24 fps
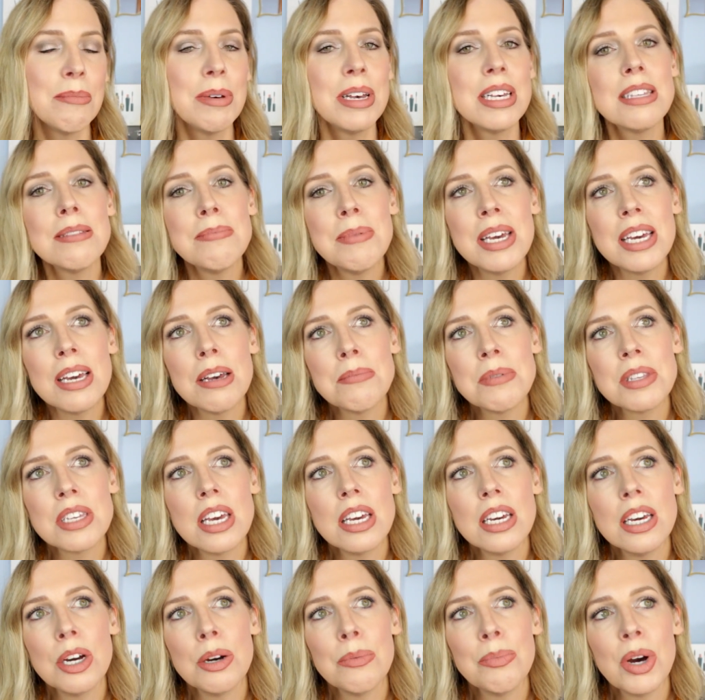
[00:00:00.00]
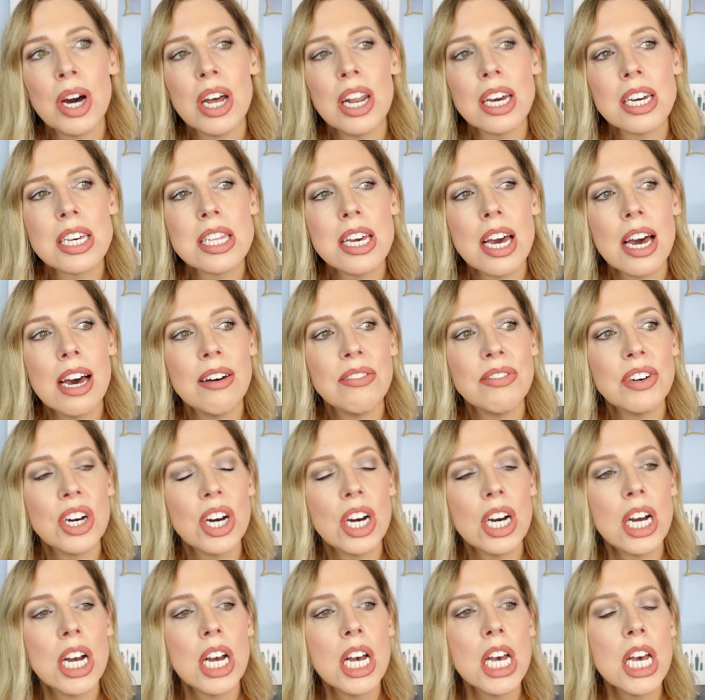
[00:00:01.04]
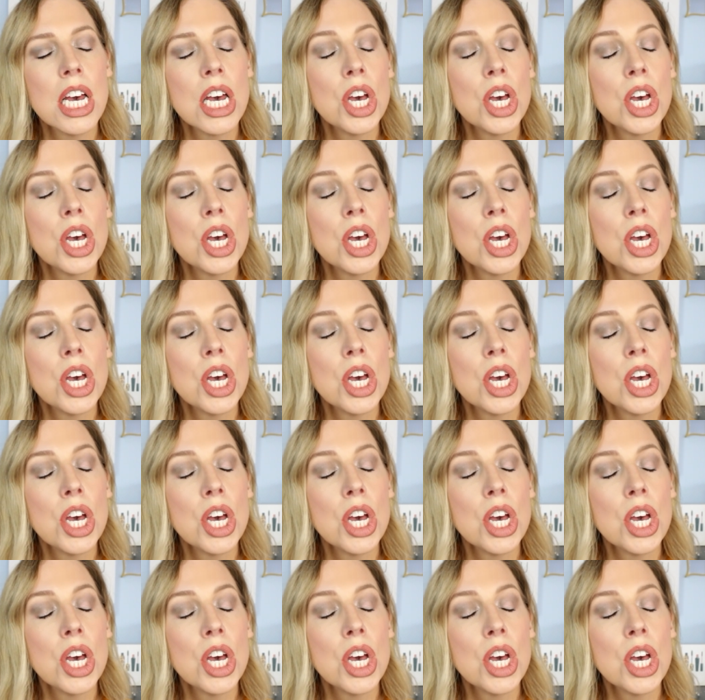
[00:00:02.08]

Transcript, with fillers: best makeup skincare product ever.